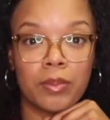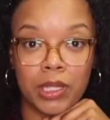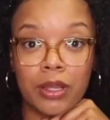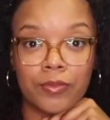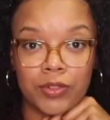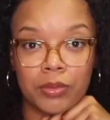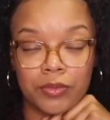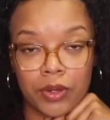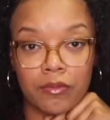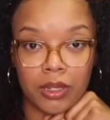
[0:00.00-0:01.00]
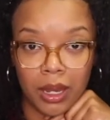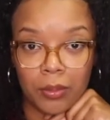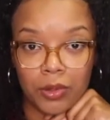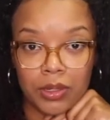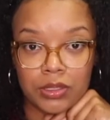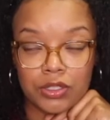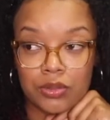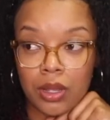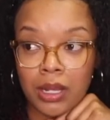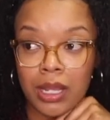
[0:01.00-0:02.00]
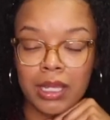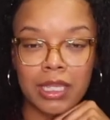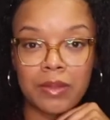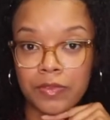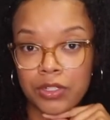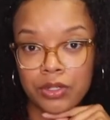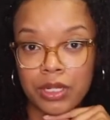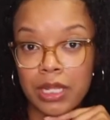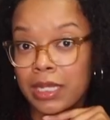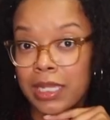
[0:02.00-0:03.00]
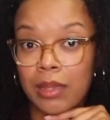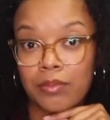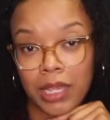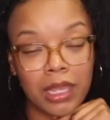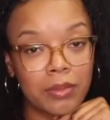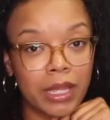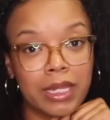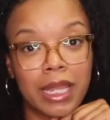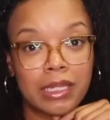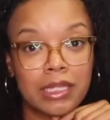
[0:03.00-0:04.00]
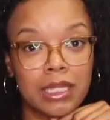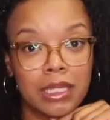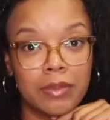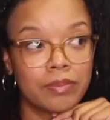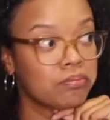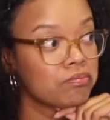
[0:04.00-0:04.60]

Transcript: be comfortable in front of a camera? Did you not get featured in that campaign by Nike?